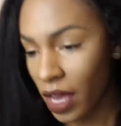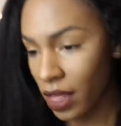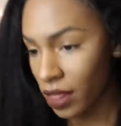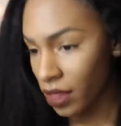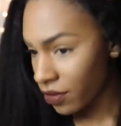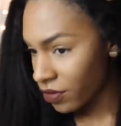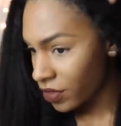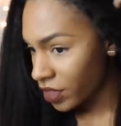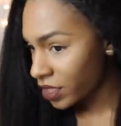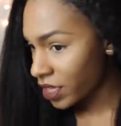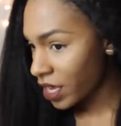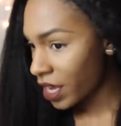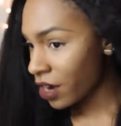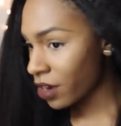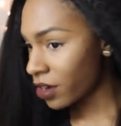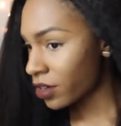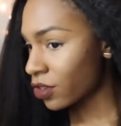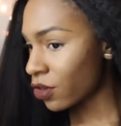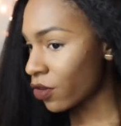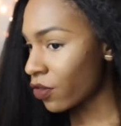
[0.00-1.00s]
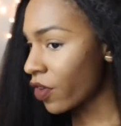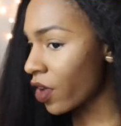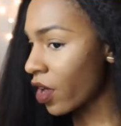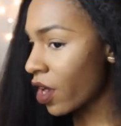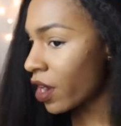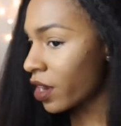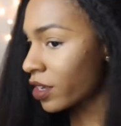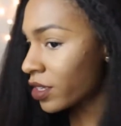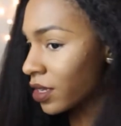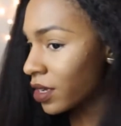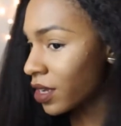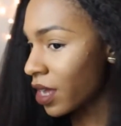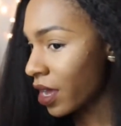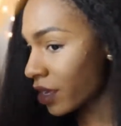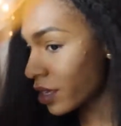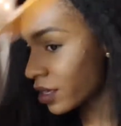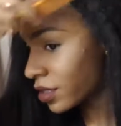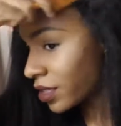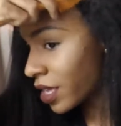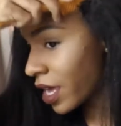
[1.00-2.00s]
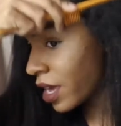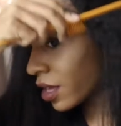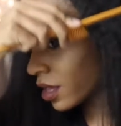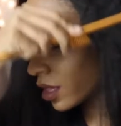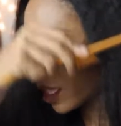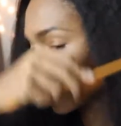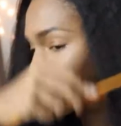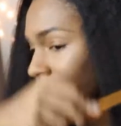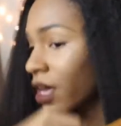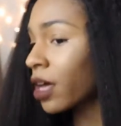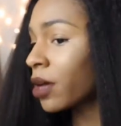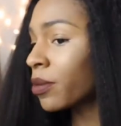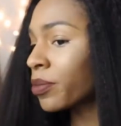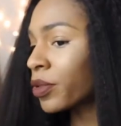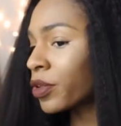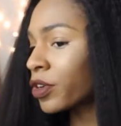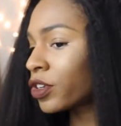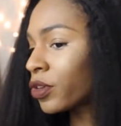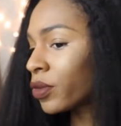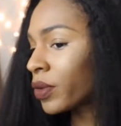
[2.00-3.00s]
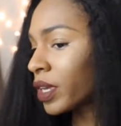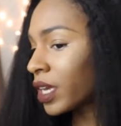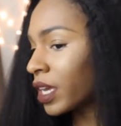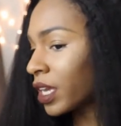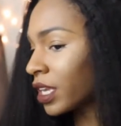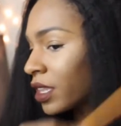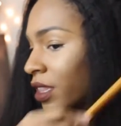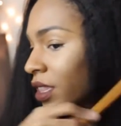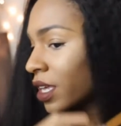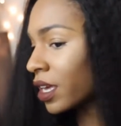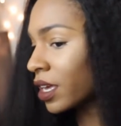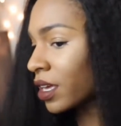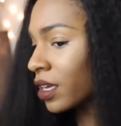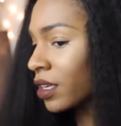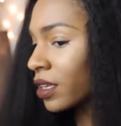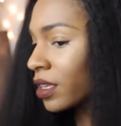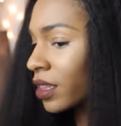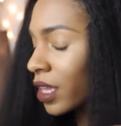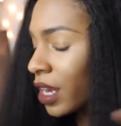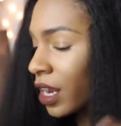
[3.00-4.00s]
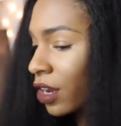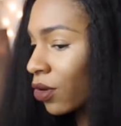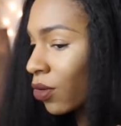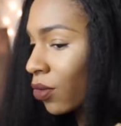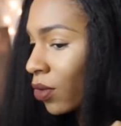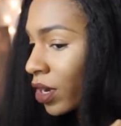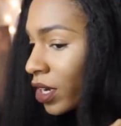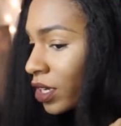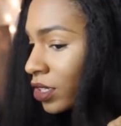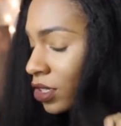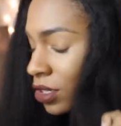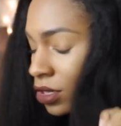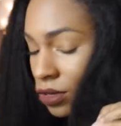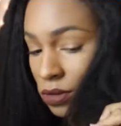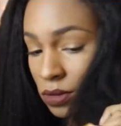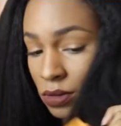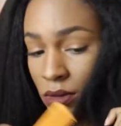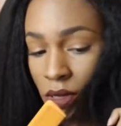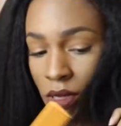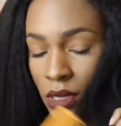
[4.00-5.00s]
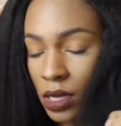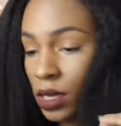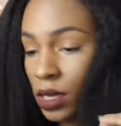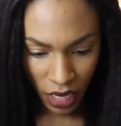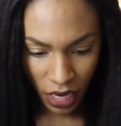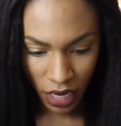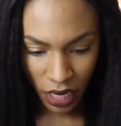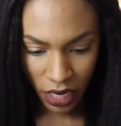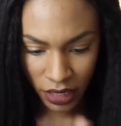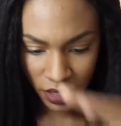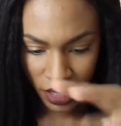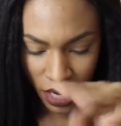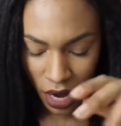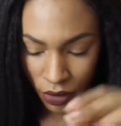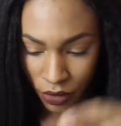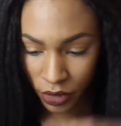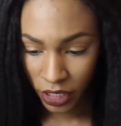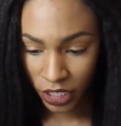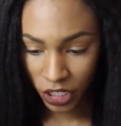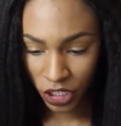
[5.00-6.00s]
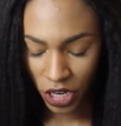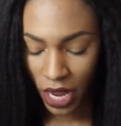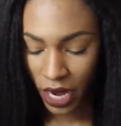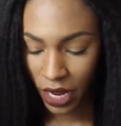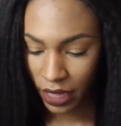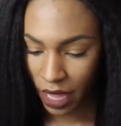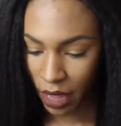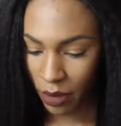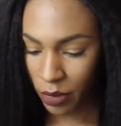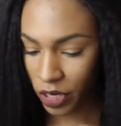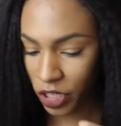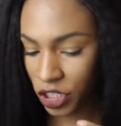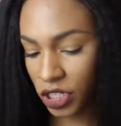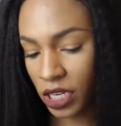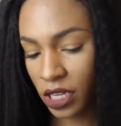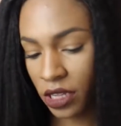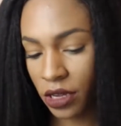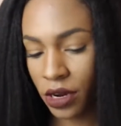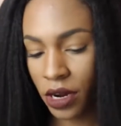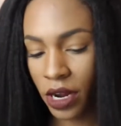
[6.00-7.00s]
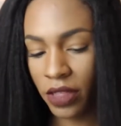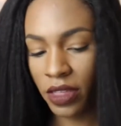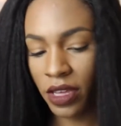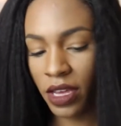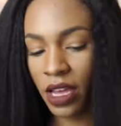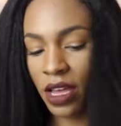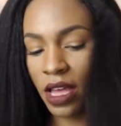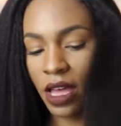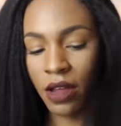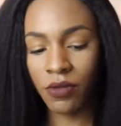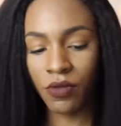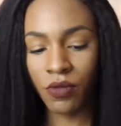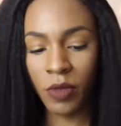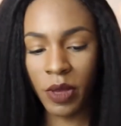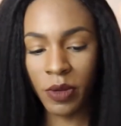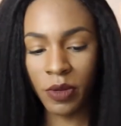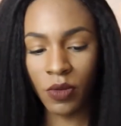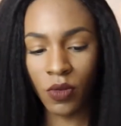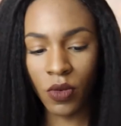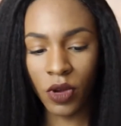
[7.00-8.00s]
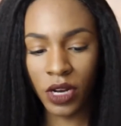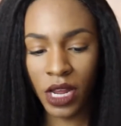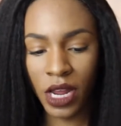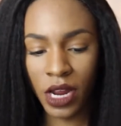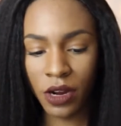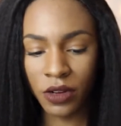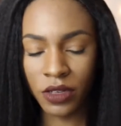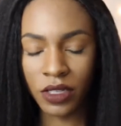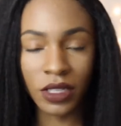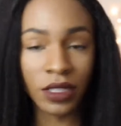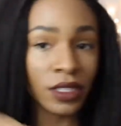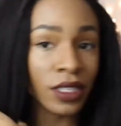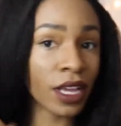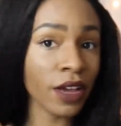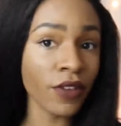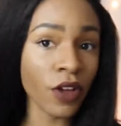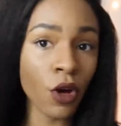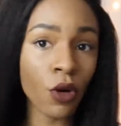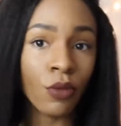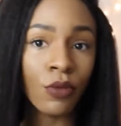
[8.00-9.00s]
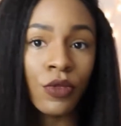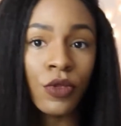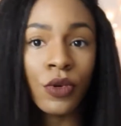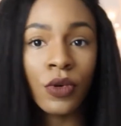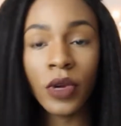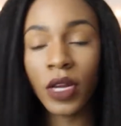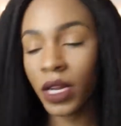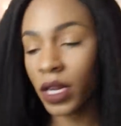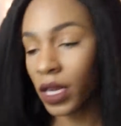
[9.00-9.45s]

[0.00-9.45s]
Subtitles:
I love this hair so far. It's not tangling up or doing anything that I don't want it to do. And it's not really shedding that much either. I think I got maybe one hair since I combed through